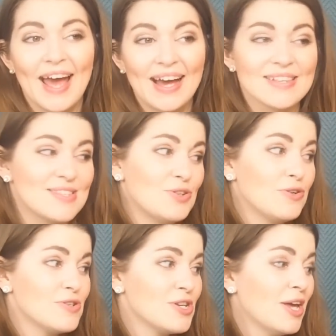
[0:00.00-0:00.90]
has
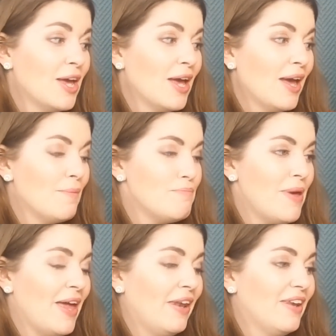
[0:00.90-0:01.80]
not
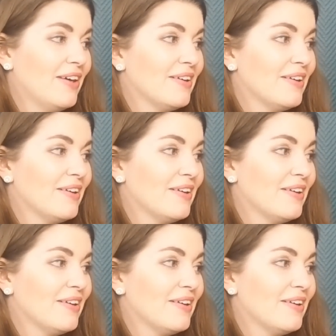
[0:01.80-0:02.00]
been,